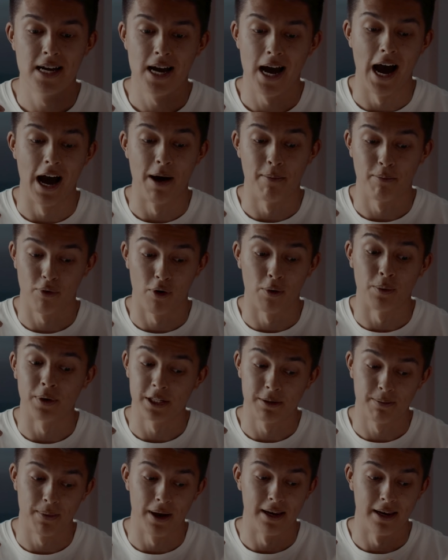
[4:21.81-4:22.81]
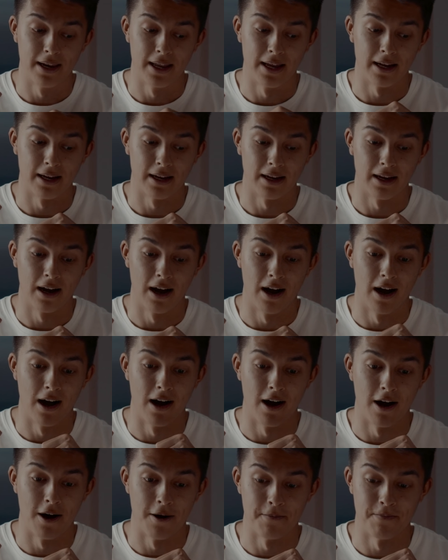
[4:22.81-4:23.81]
and probably spending,
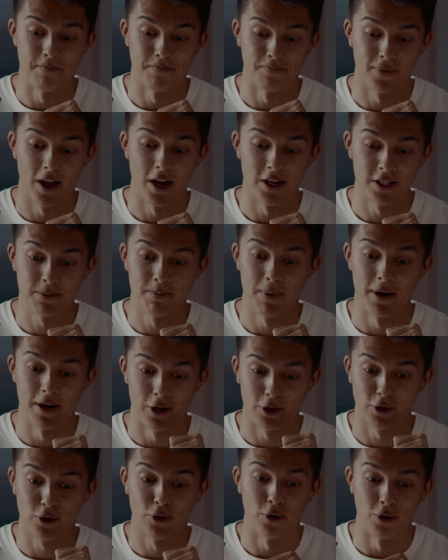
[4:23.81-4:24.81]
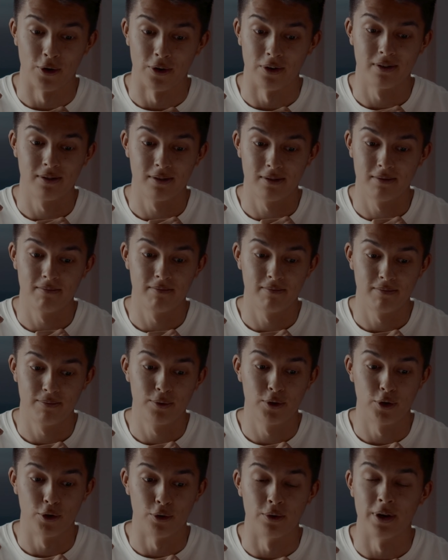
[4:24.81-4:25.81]
I spent a
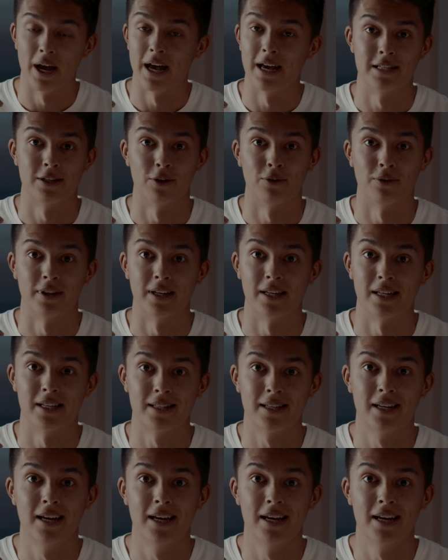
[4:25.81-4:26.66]
good 2 days on these,